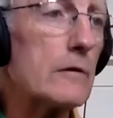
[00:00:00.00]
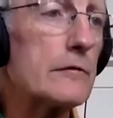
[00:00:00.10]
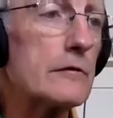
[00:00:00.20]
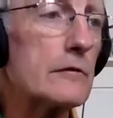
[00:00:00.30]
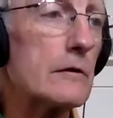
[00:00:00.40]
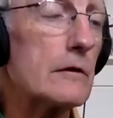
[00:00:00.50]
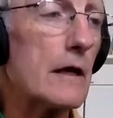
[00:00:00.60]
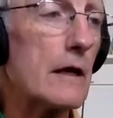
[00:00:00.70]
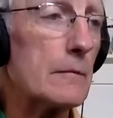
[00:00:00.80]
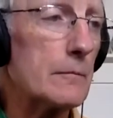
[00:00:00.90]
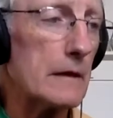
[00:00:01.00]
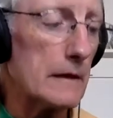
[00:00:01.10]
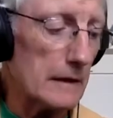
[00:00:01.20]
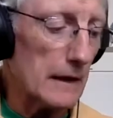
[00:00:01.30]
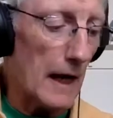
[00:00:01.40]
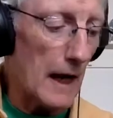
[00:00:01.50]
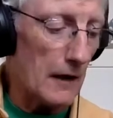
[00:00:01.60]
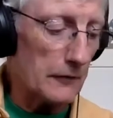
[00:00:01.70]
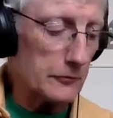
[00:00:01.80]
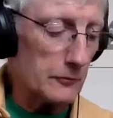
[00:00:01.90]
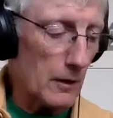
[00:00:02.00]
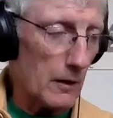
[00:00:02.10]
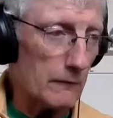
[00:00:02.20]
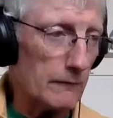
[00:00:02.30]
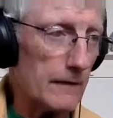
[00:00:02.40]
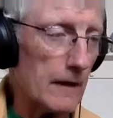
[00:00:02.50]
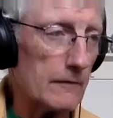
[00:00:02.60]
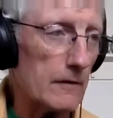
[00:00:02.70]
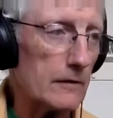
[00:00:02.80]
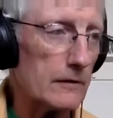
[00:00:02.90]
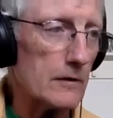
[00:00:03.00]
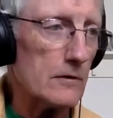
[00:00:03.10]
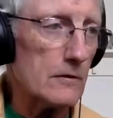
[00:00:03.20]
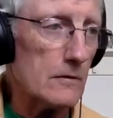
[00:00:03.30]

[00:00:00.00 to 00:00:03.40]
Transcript: You would let me ask one favor of you.